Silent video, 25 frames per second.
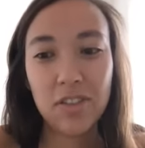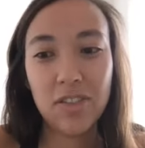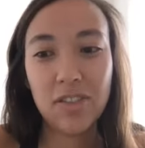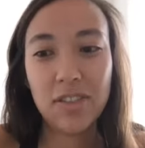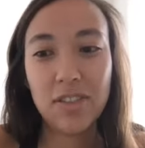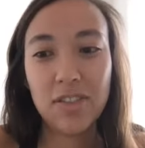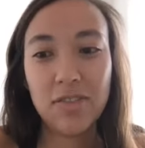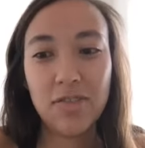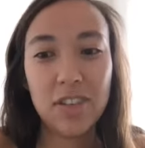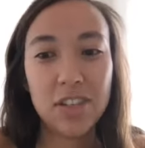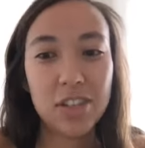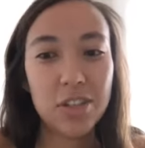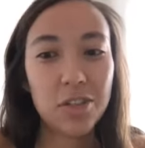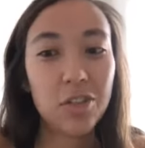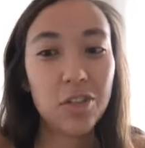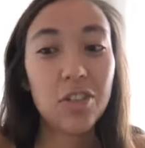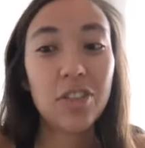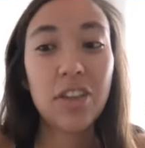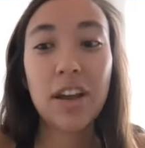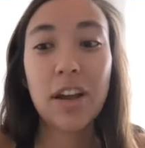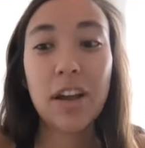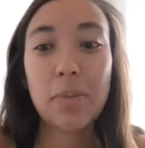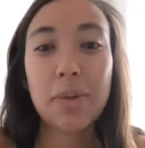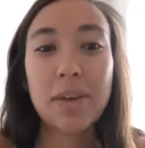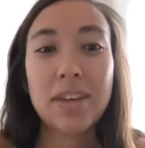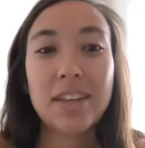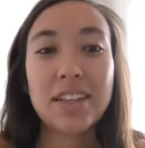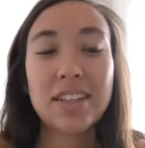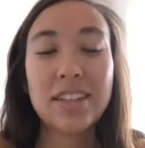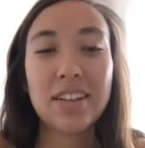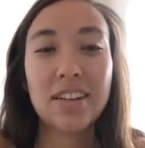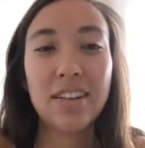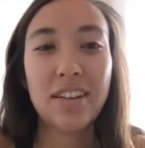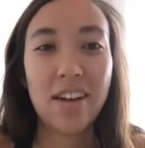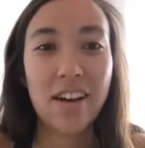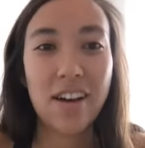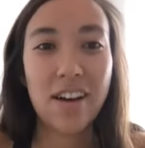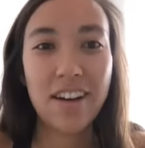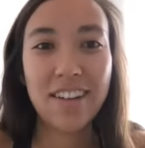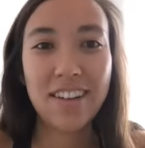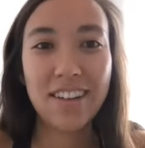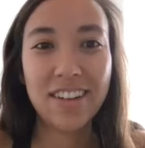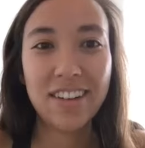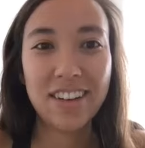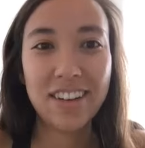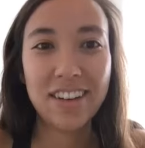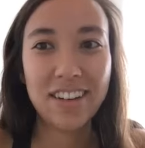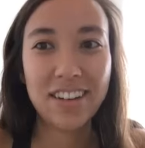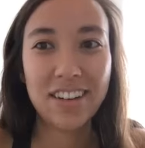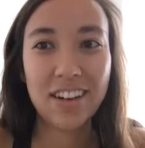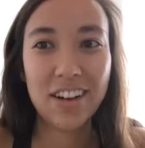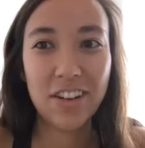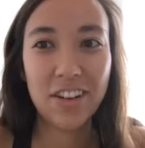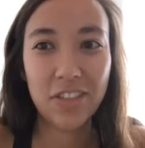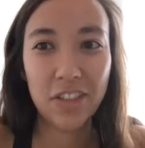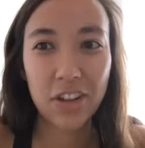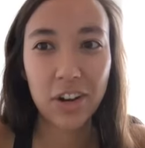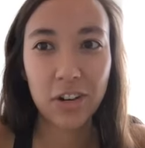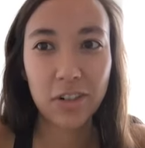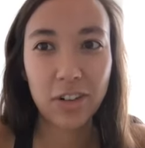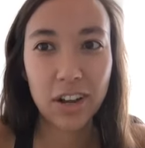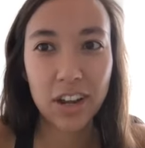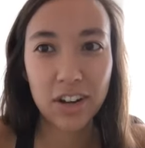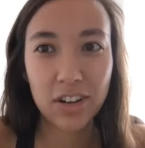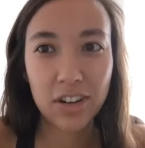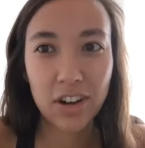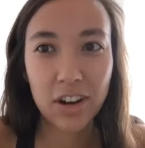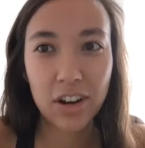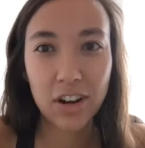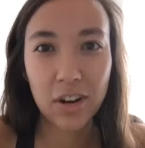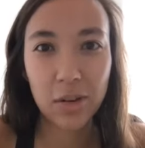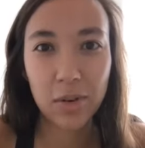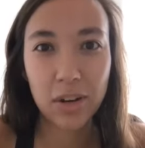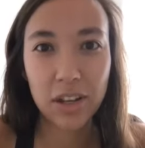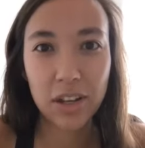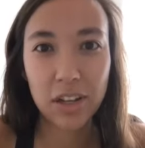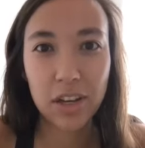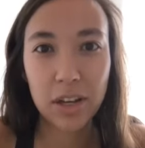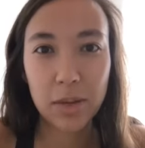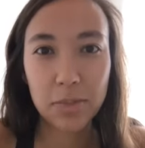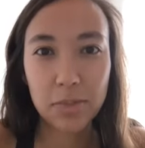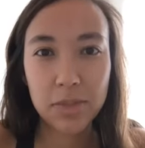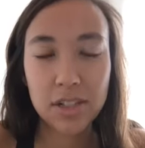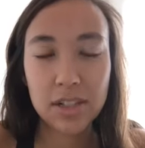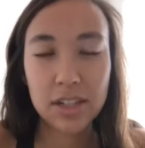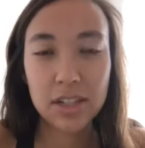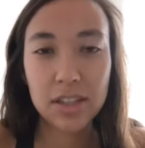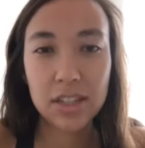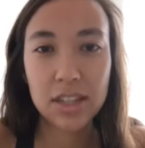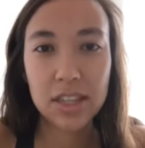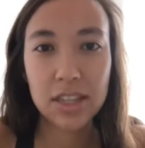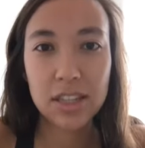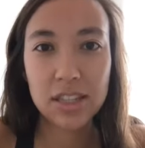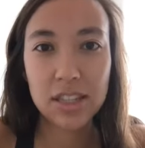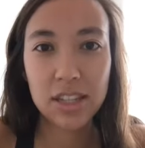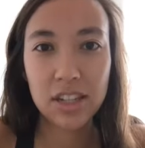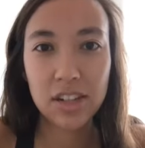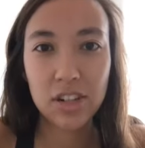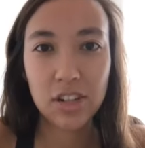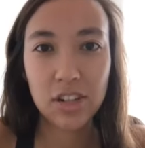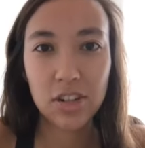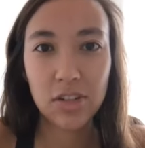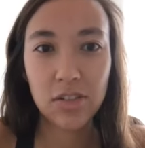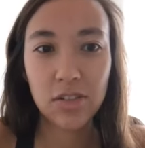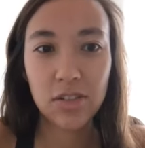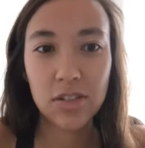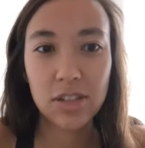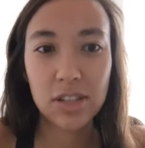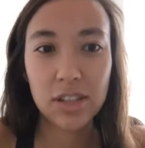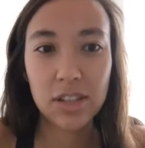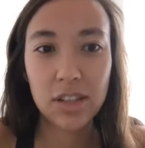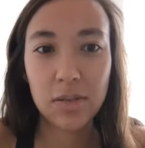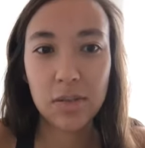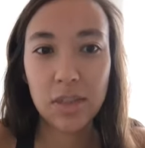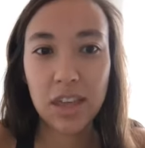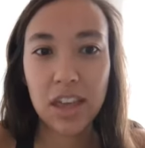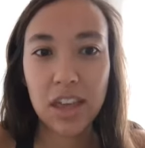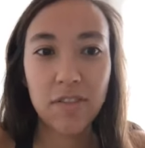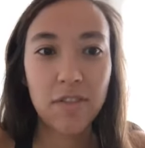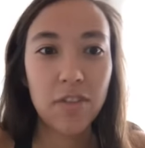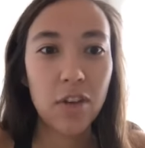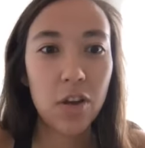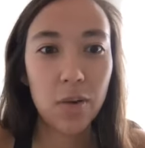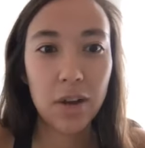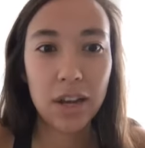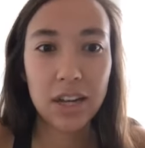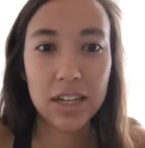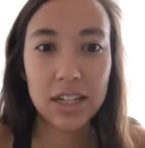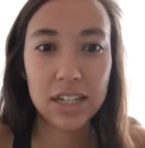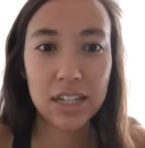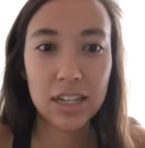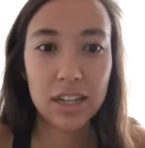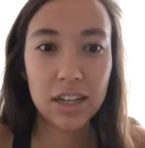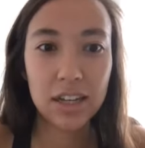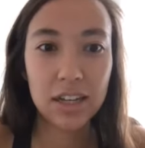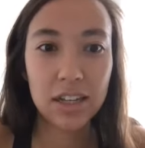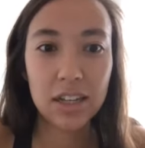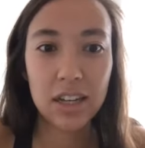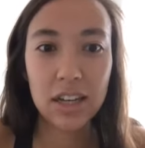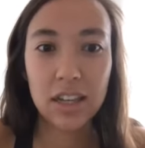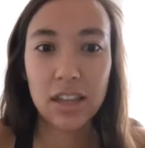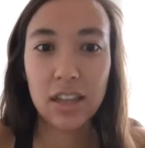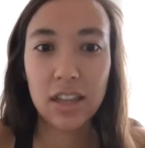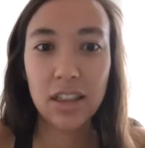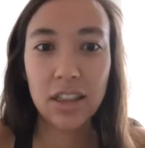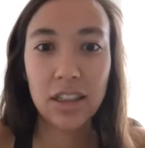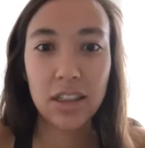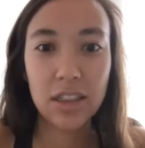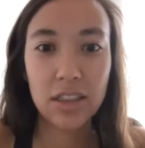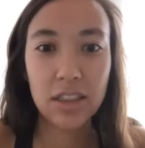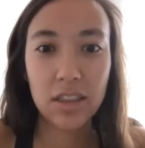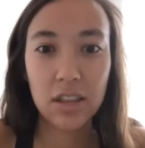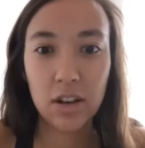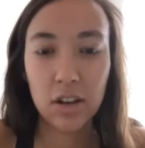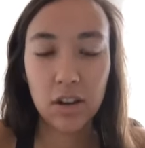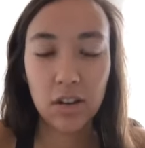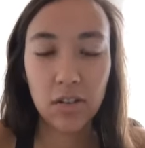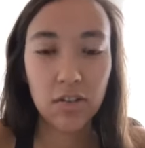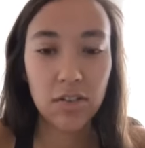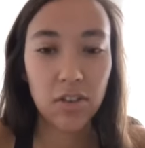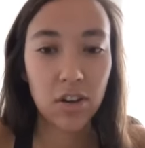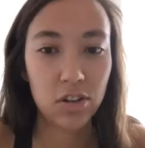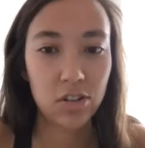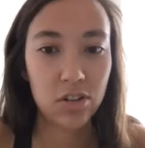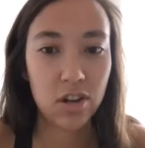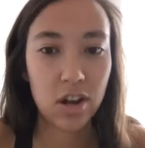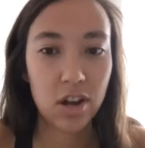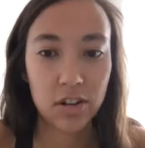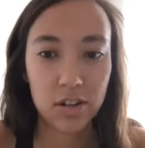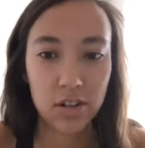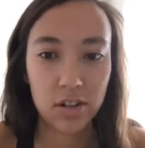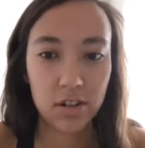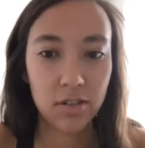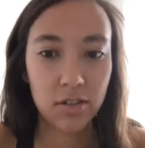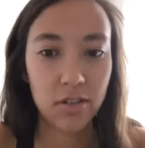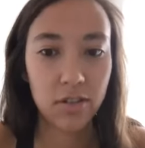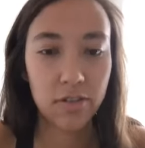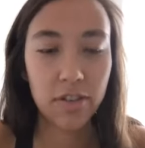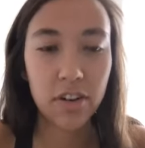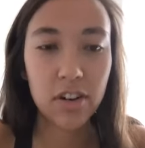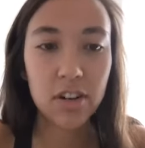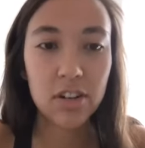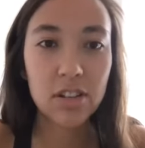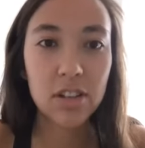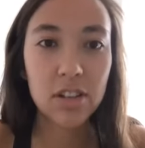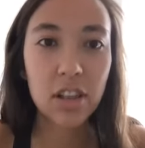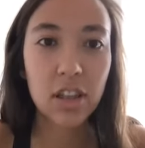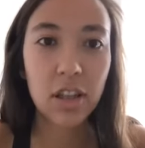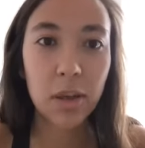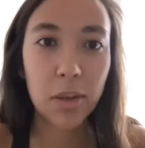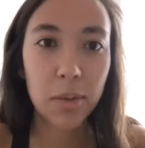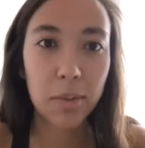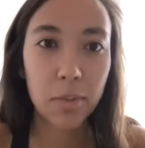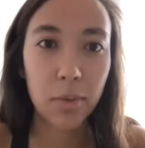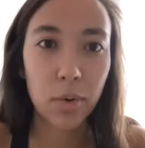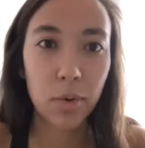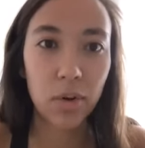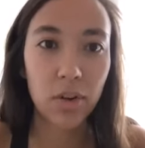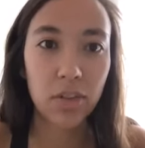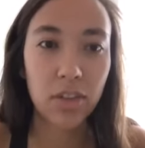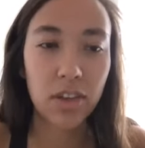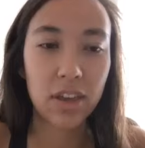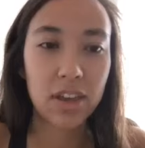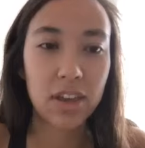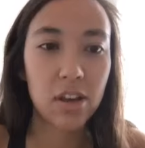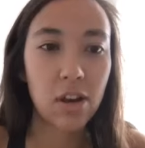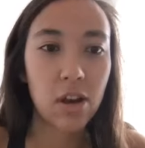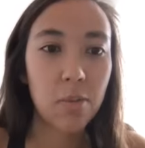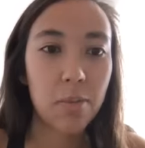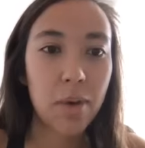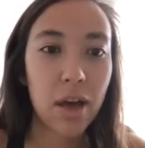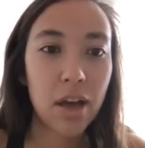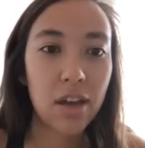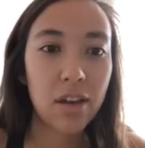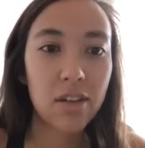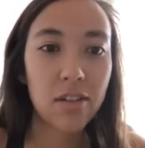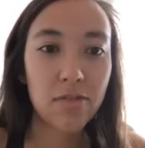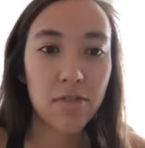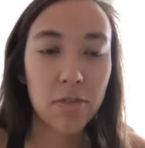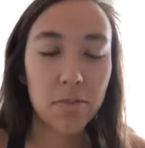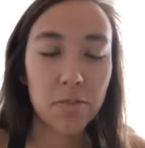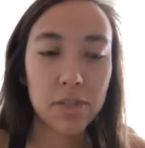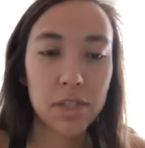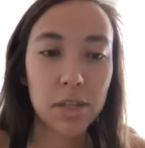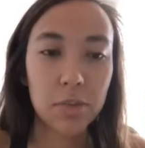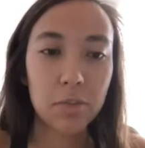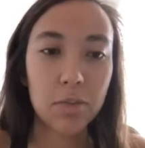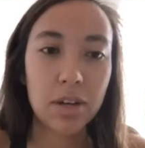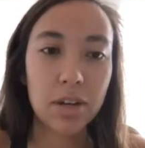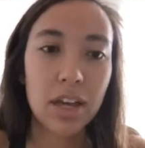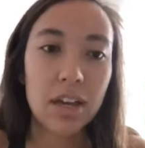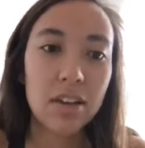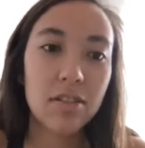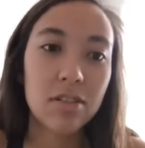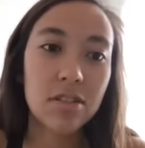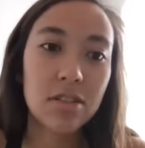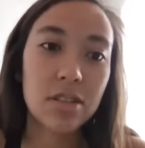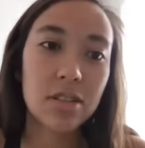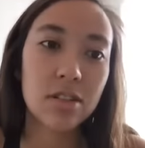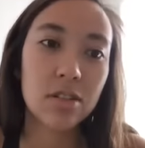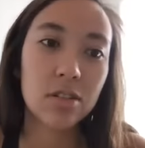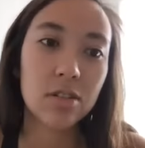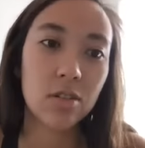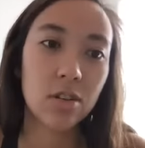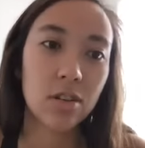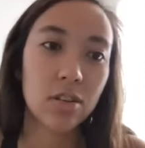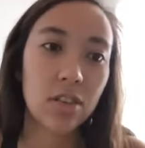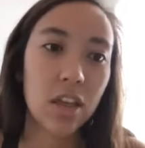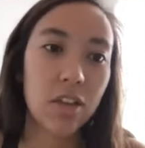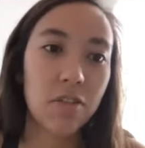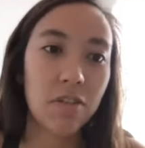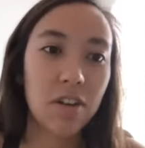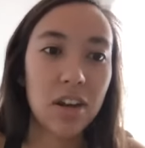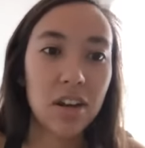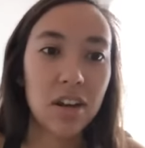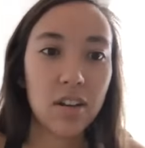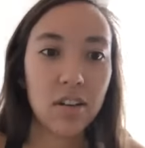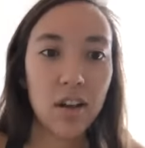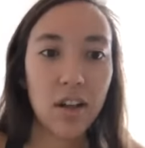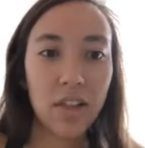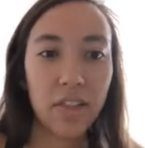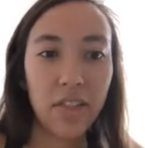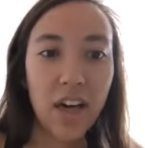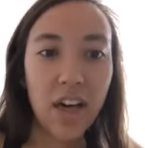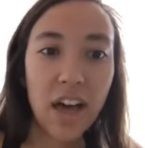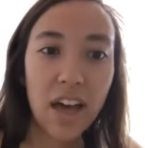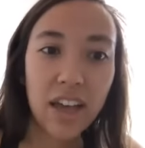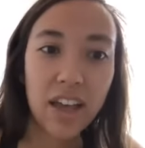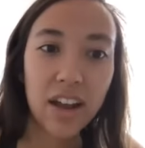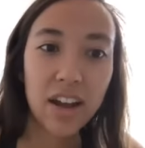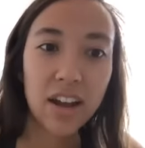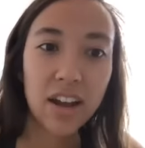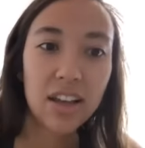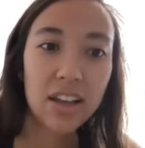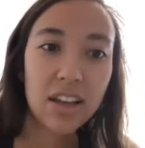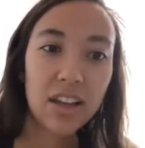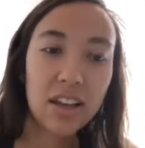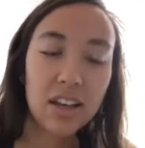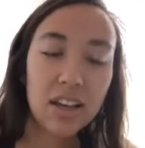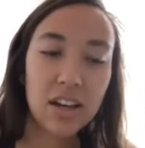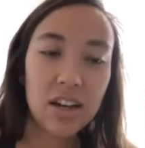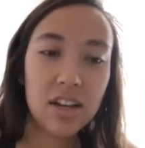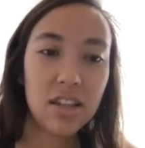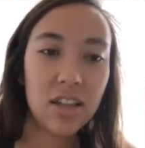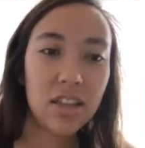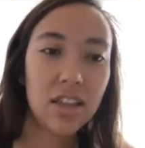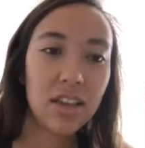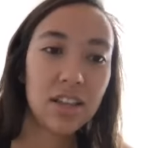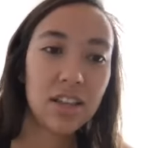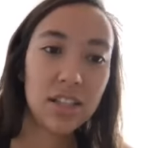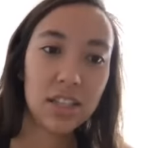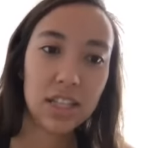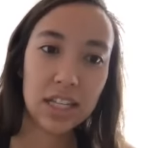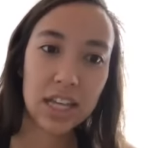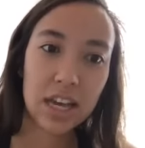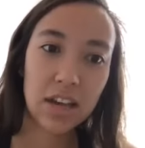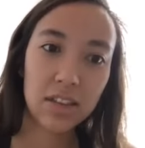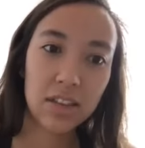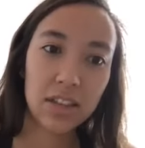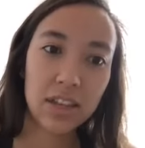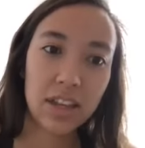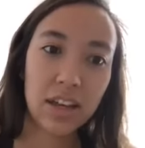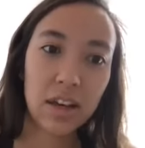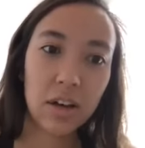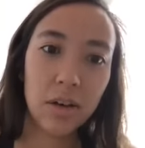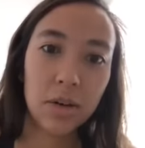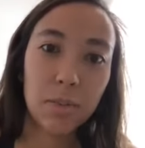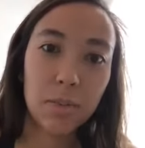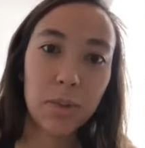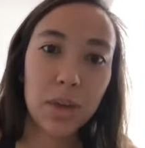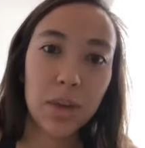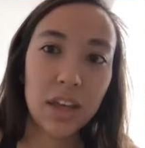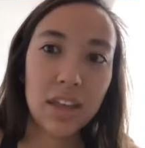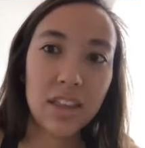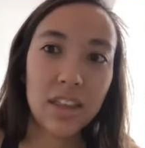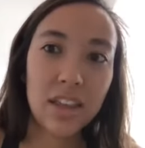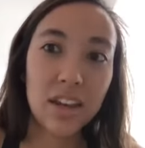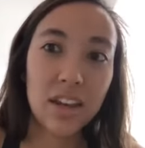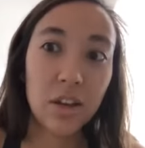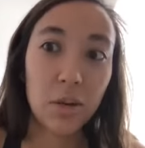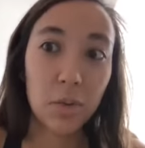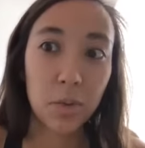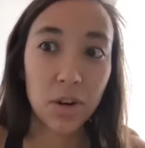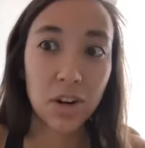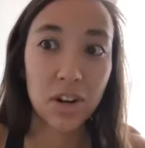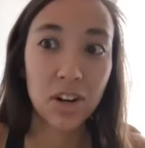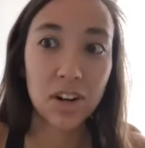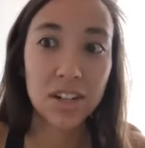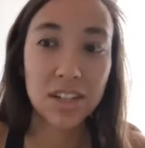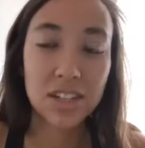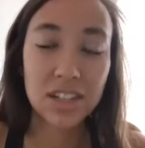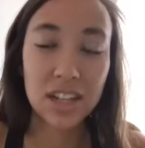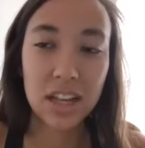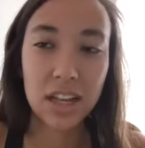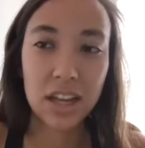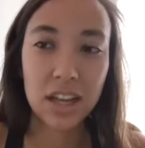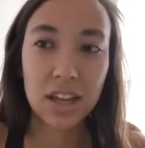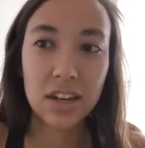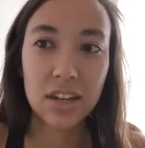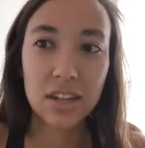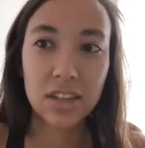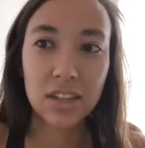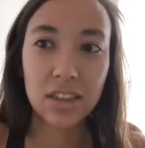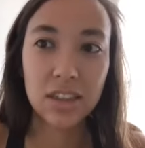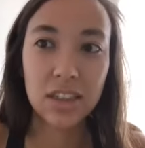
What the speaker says: Physical therapy is not on their radar when it comes to these issues and they have no idea. And then, their doctor refers them or they hear about it from someone else or they read it online and then they seek out the help and then it works. And